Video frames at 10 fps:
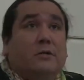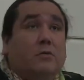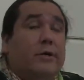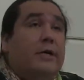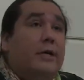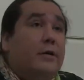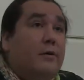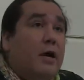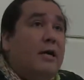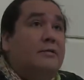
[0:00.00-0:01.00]
working
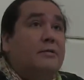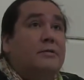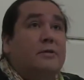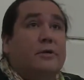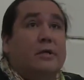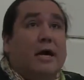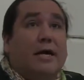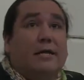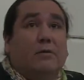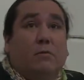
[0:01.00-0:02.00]
across Turtle
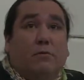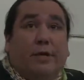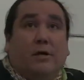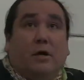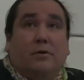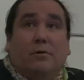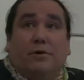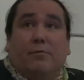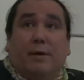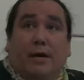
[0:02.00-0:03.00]
Island, what we call North
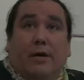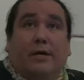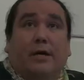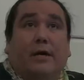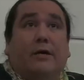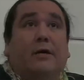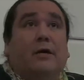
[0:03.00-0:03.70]
America,